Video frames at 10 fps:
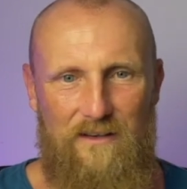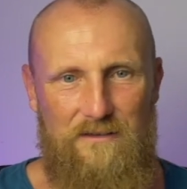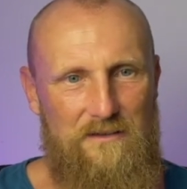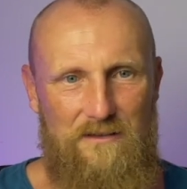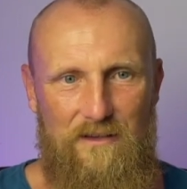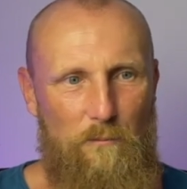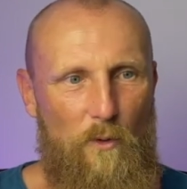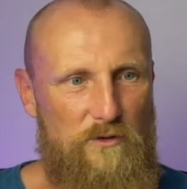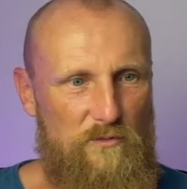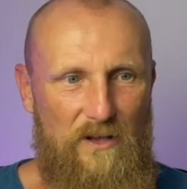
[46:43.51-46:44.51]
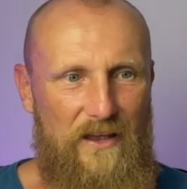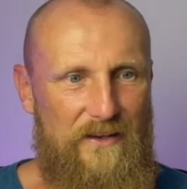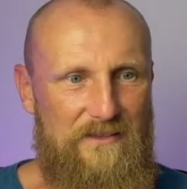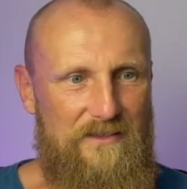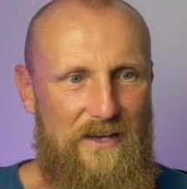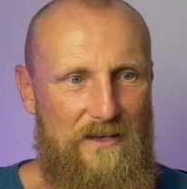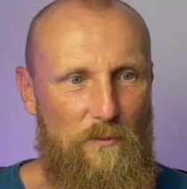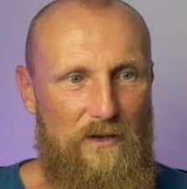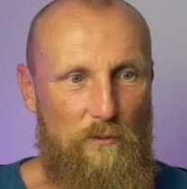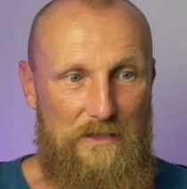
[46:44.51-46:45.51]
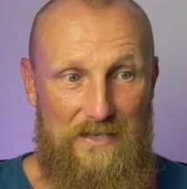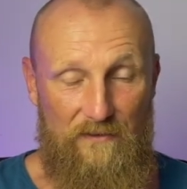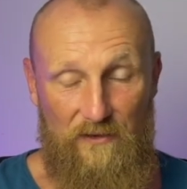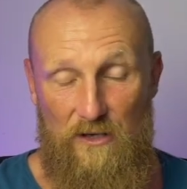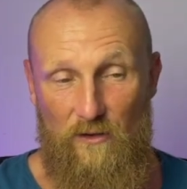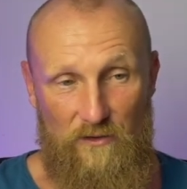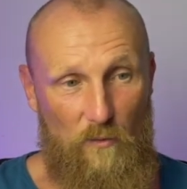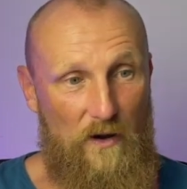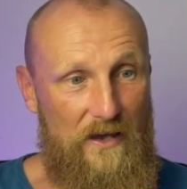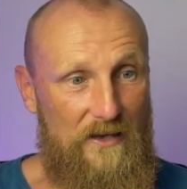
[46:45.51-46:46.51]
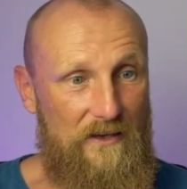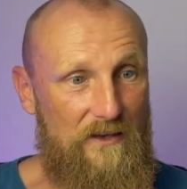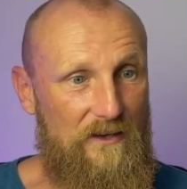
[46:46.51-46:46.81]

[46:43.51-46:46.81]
to the most relaxed state, but we definitely on the way.